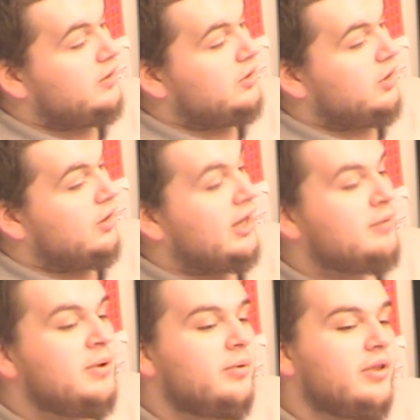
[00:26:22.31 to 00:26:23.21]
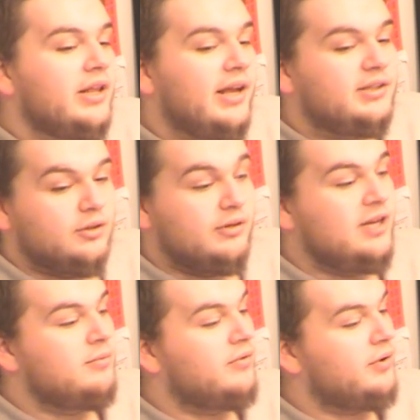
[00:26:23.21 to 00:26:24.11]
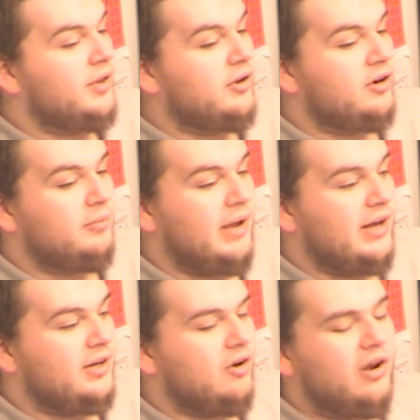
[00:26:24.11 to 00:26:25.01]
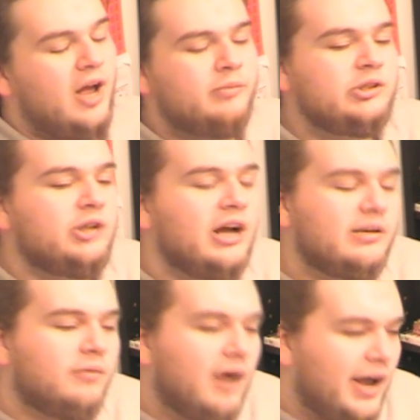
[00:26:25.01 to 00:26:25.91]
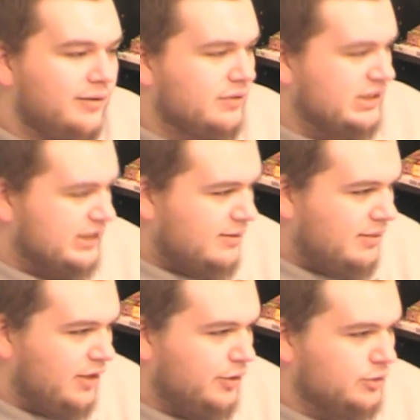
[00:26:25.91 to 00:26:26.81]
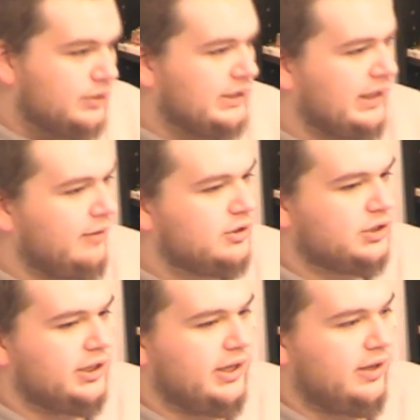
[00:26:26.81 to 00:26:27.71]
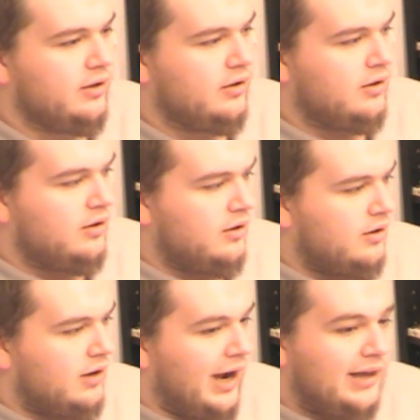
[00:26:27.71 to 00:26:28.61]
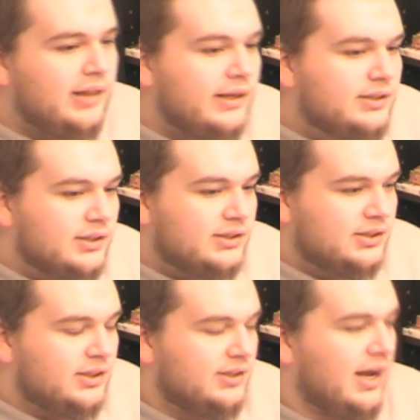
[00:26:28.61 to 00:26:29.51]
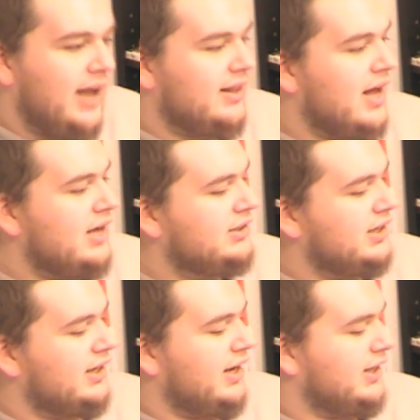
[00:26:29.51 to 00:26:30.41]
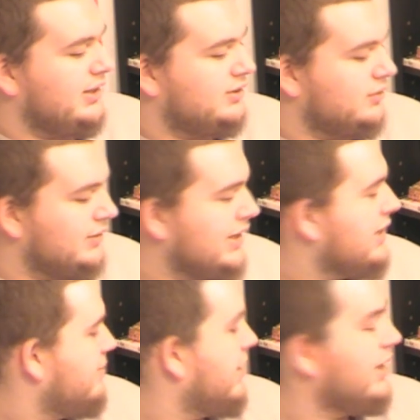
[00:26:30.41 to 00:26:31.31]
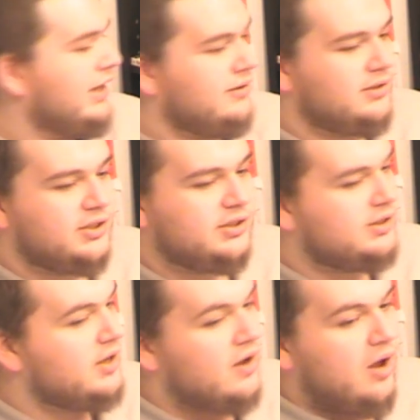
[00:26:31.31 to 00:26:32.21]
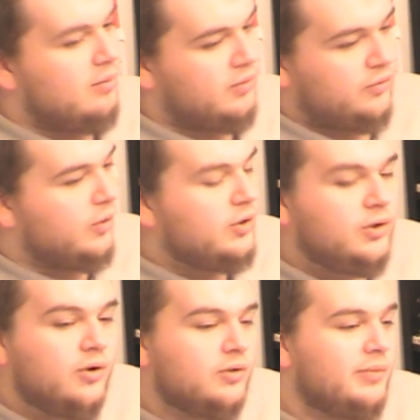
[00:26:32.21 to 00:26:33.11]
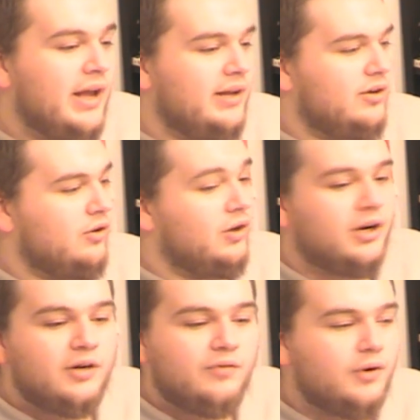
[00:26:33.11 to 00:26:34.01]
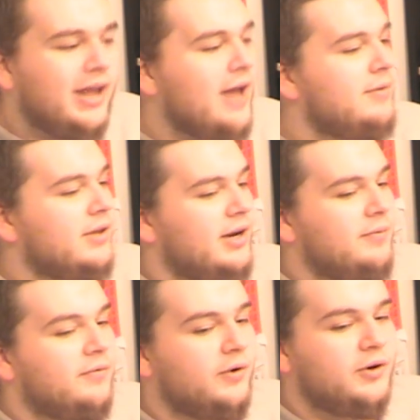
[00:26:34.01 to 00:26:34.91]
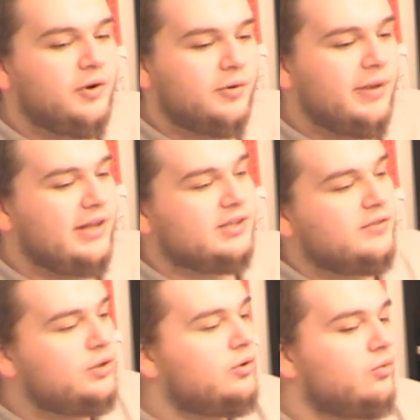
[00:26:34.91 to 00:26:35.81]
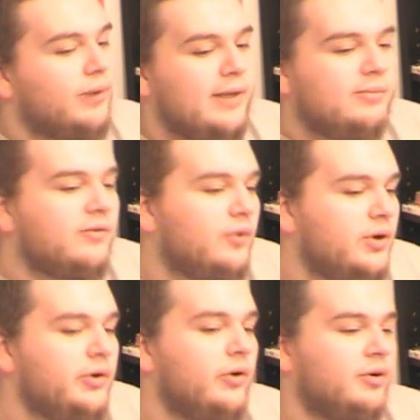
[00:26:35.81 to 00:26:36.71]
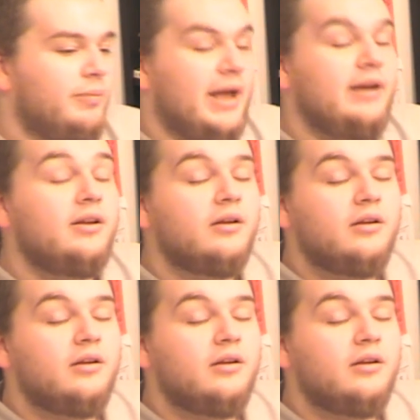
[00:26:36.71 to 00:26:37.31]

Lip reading: A lot of people, they like to read before they go to bed. It helps you unwind. Well, the same thing goes with language learning. I like to listen to dialogues, and I like to read in my languages before you go to bed. Learn vocabulary before you go to bed. Because if you do it right before you go to bed,